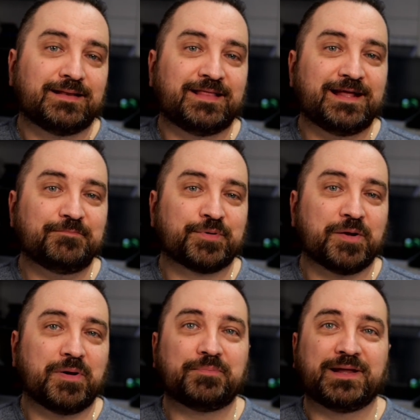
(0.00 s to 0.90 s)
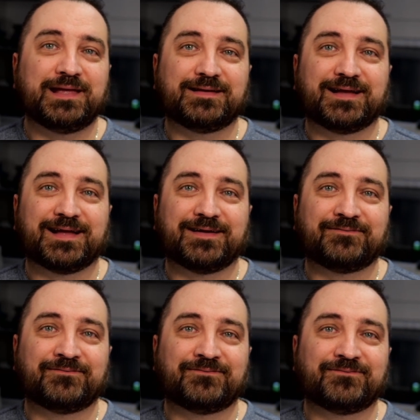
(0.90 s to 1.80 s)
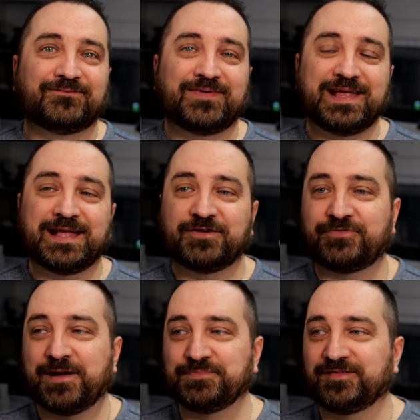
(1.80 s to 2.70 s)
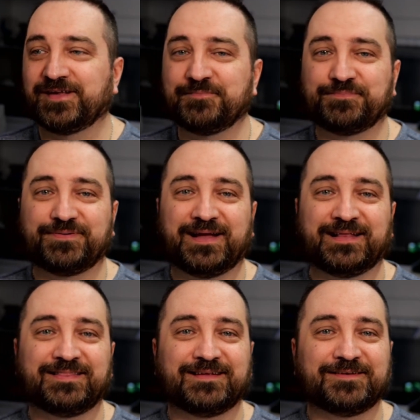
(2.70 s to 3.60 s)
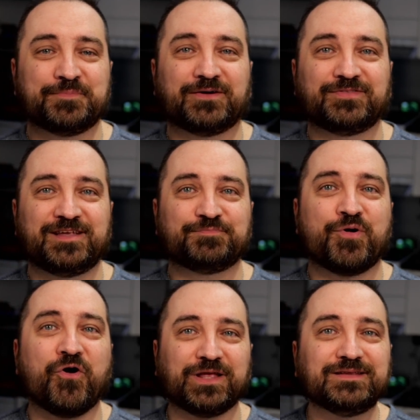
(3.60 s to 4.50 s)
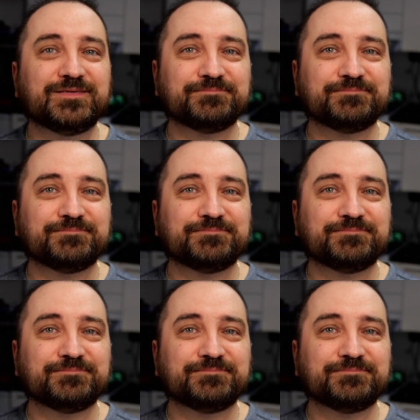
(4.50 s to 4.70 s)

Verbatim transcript: then probably we can wrap this up at about this point.